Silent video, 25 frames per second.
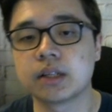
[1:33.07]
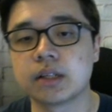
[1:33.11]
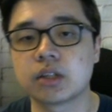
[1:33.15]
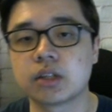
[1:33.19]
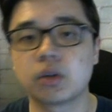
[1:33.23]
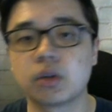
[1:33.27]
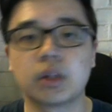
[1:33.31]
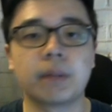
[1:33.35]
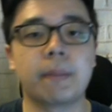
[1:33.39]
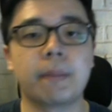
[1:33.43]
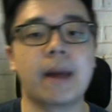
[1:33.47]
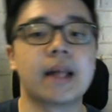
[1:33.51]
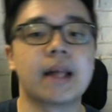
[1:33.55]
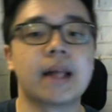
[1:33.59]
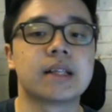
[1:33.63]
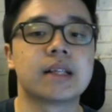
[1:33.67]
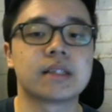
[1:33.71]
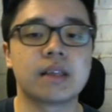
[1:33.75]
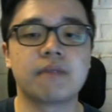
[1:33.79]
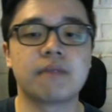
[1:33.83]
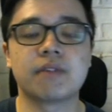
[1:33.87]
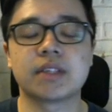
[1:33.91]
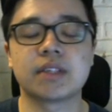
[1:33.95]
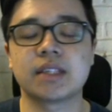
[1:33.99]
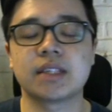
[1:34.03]
So it
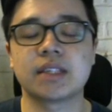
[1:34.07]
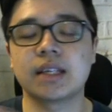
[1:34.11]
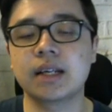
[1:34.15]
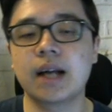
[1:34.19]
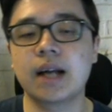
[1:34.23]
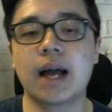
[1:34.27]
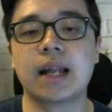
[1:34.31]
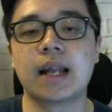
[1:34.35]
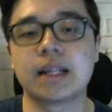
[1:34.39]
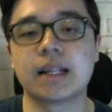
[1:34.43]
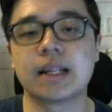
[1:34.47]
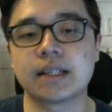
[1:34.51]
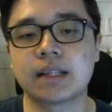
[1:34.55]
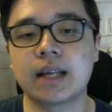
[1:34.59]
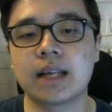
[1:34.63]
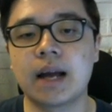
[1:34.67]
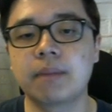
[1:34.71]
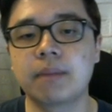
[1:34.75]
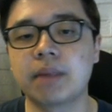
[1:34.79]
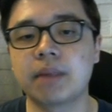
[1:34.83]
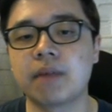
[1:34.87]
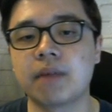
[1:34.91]
depends. If it's single elixir time,